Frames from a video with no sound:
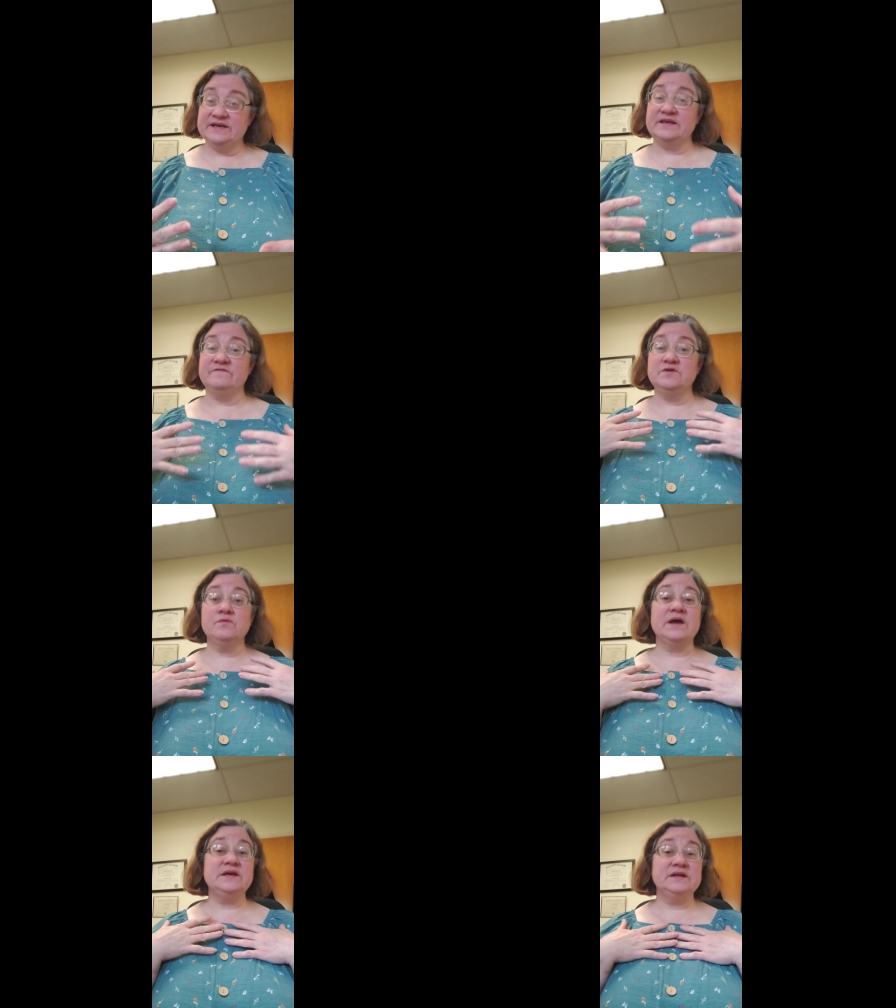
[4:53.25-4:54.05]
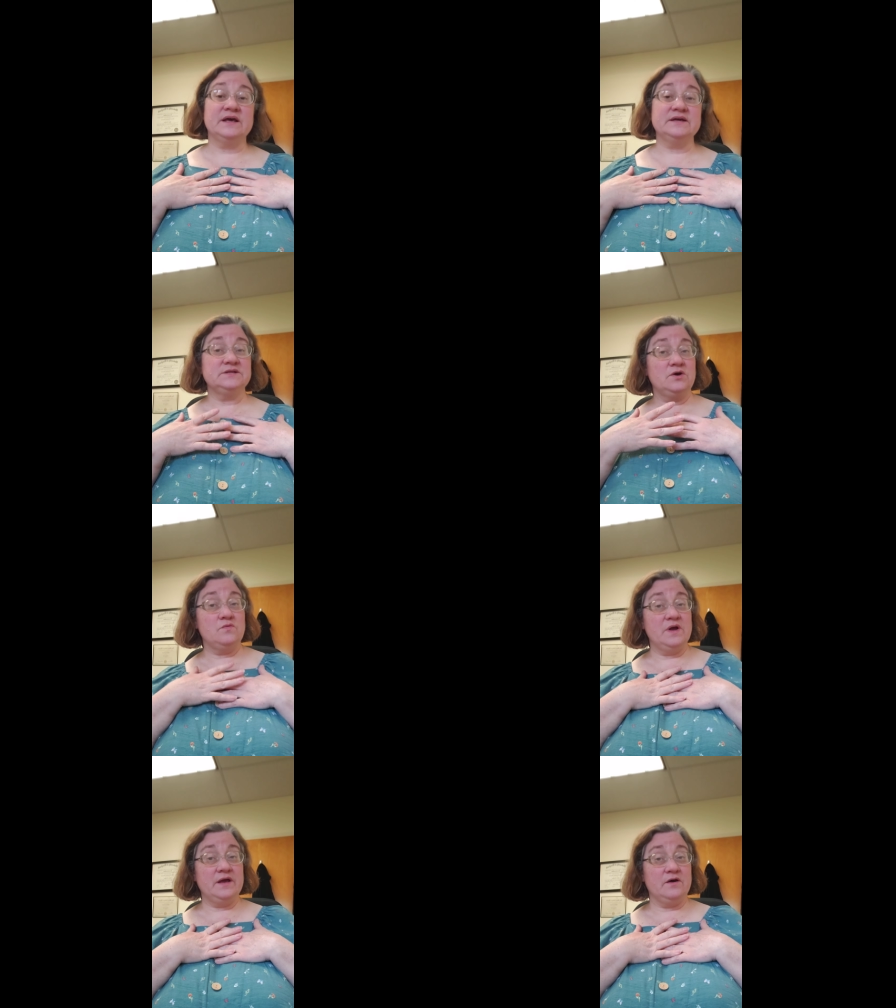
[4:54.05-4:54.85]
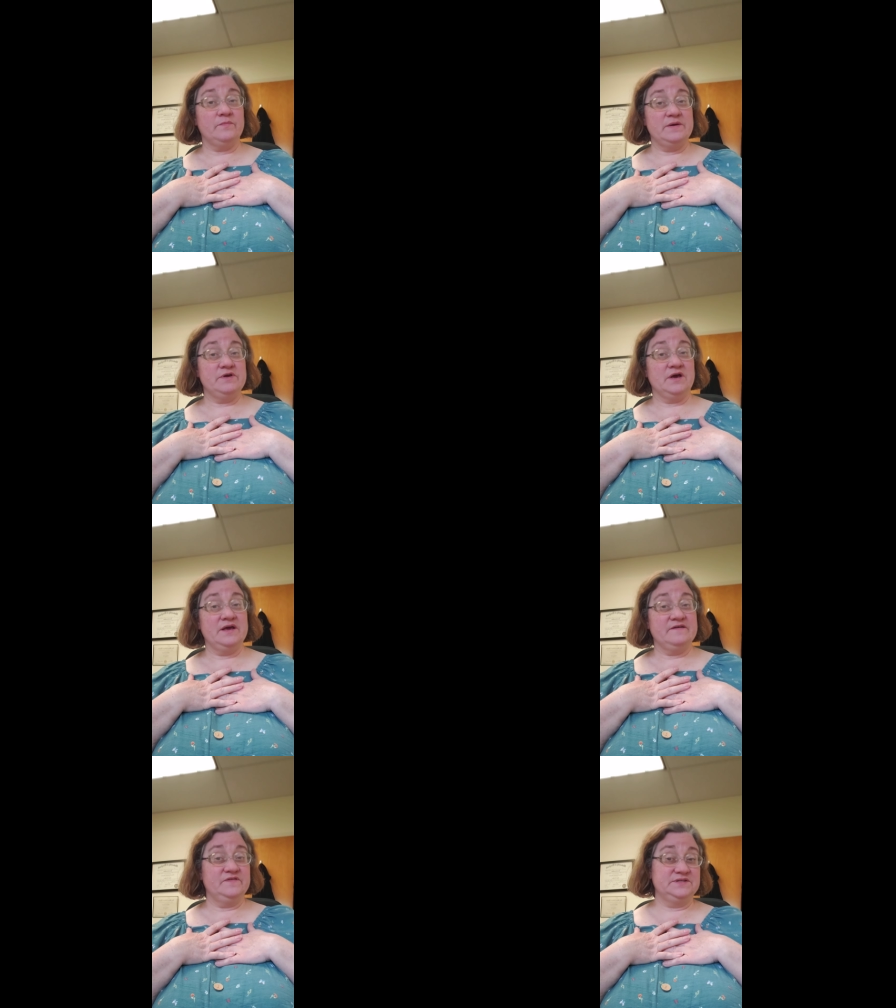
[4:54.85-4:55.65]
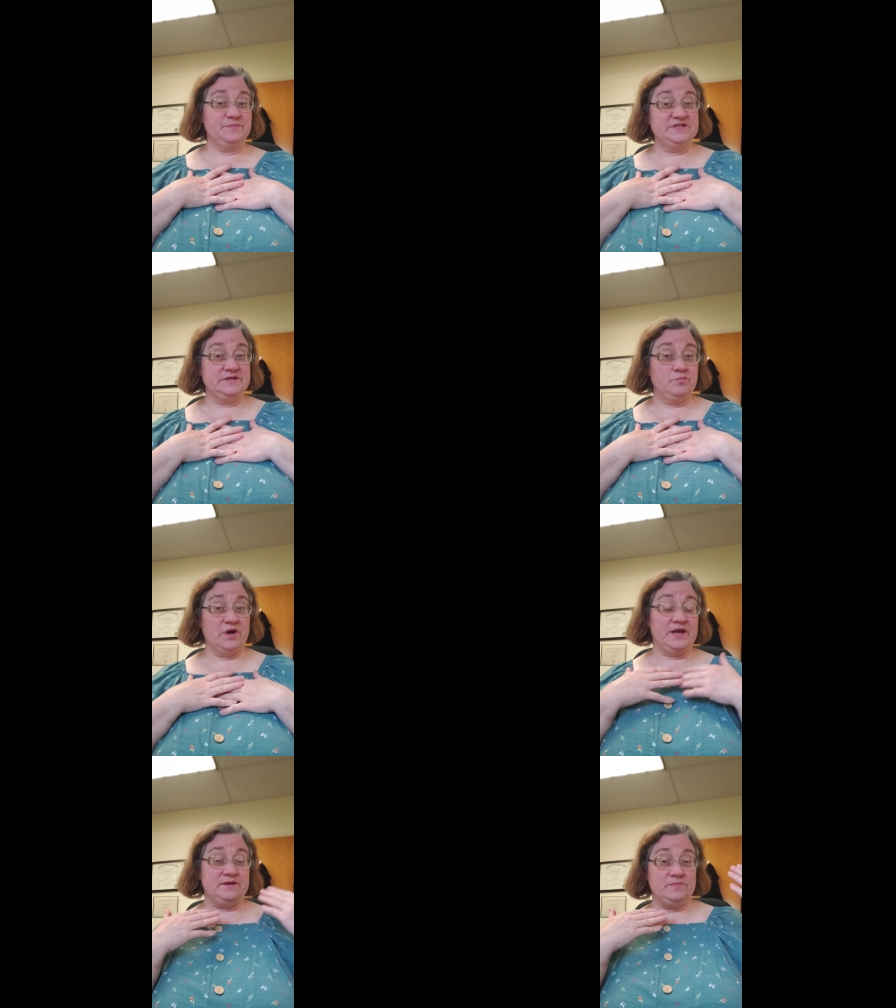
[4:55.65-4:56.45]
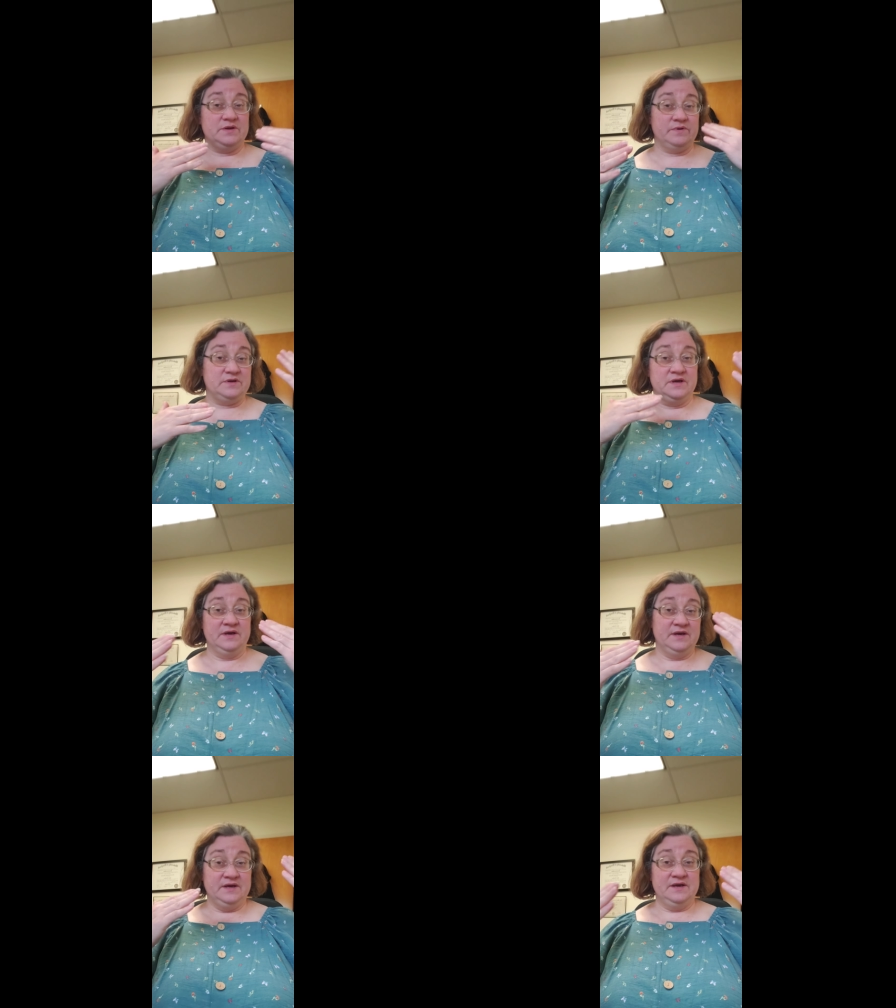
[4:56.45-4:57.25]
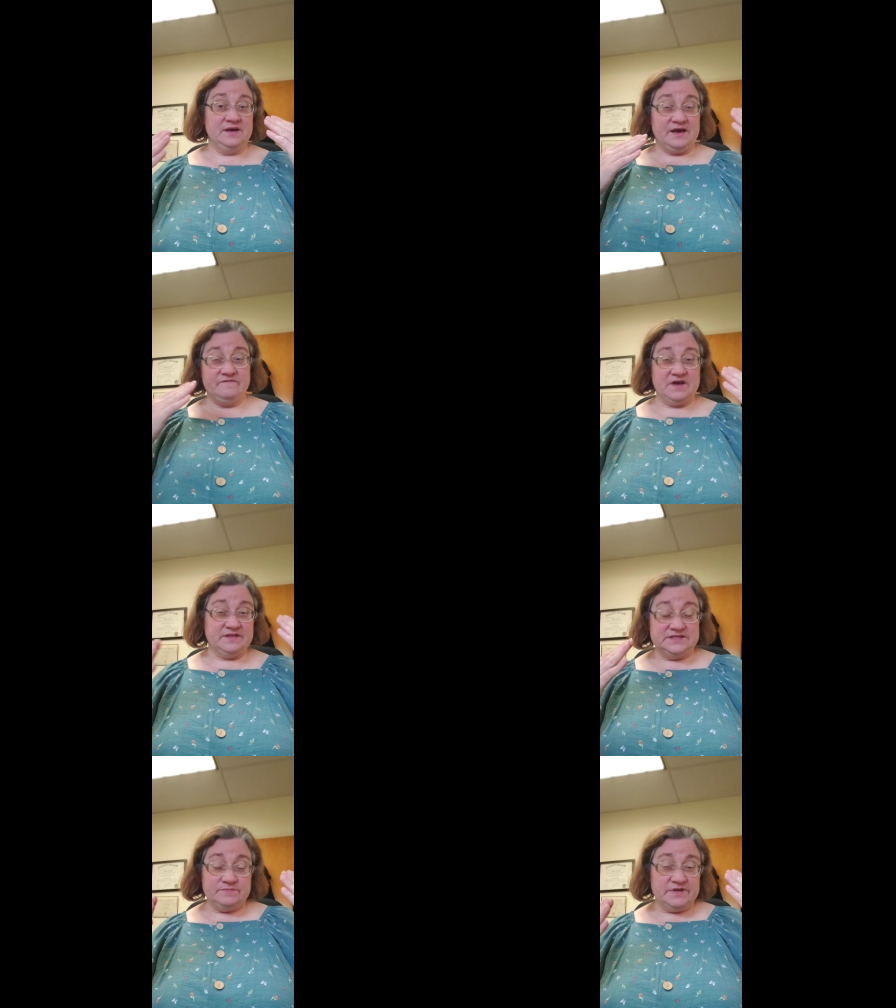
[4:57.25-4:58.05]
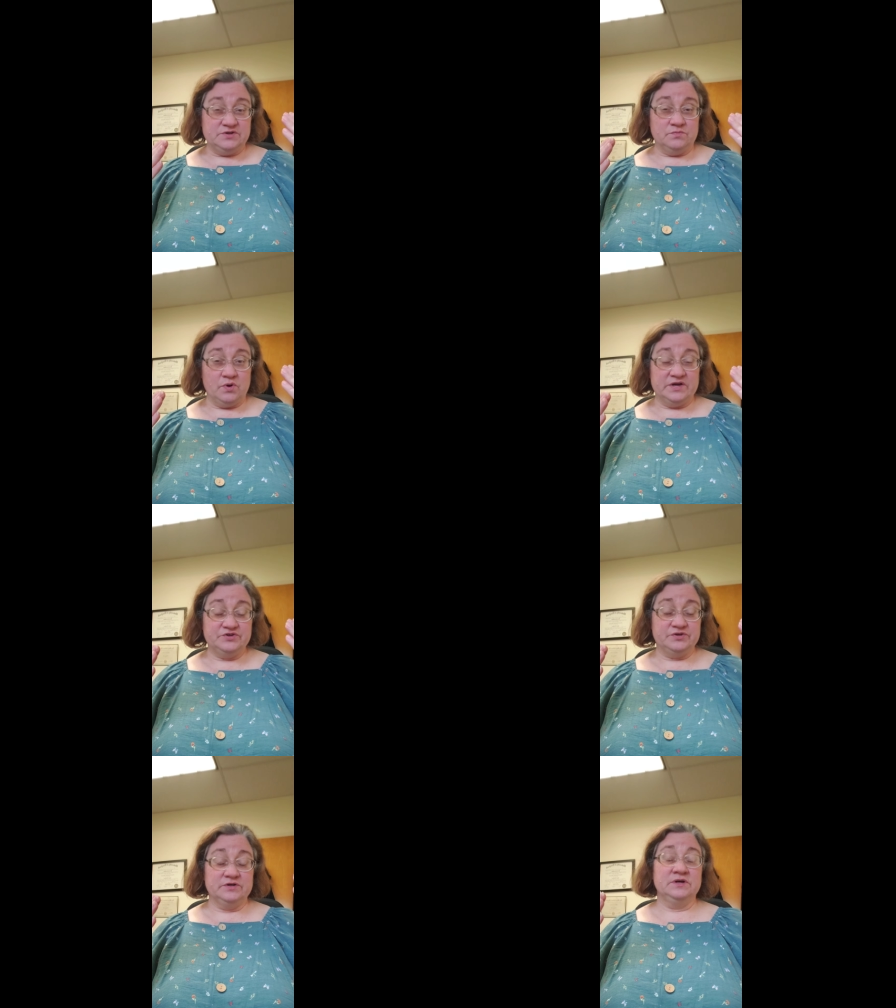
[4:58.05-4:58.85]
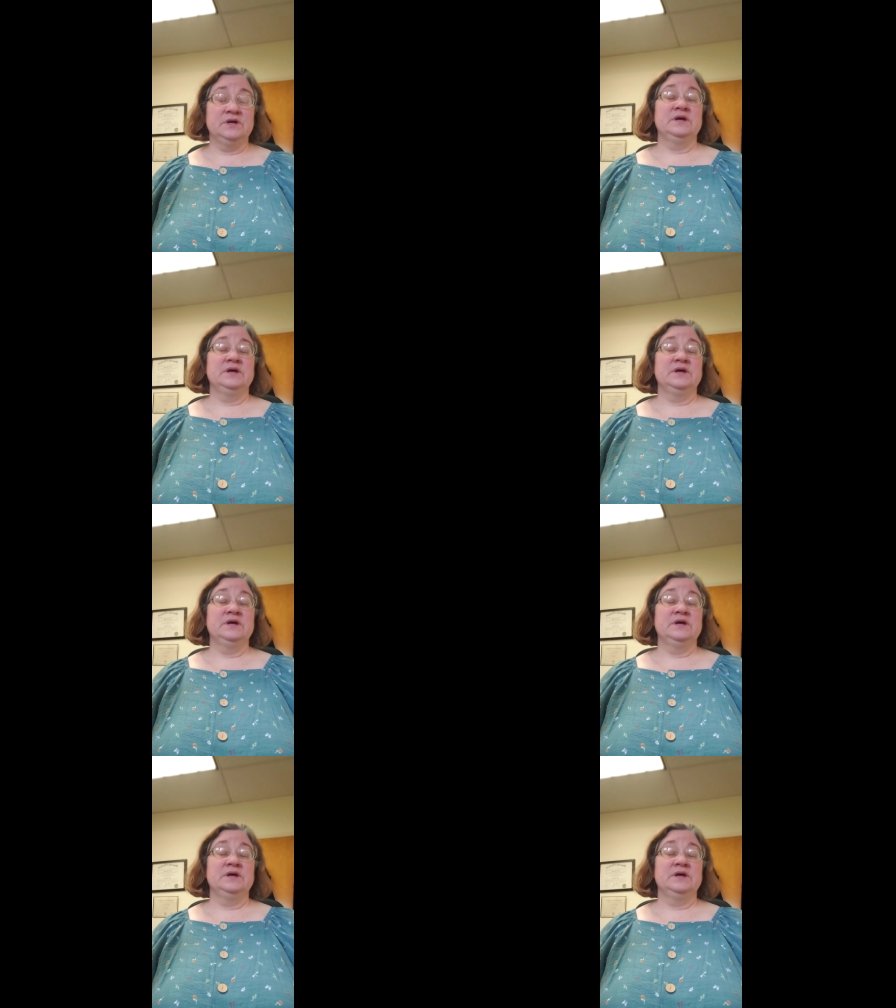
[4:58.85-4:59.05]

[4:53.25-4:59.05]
Like if you recognize, oh, wow, maybe I have this busy brain. Maybe I've got this mental pressure.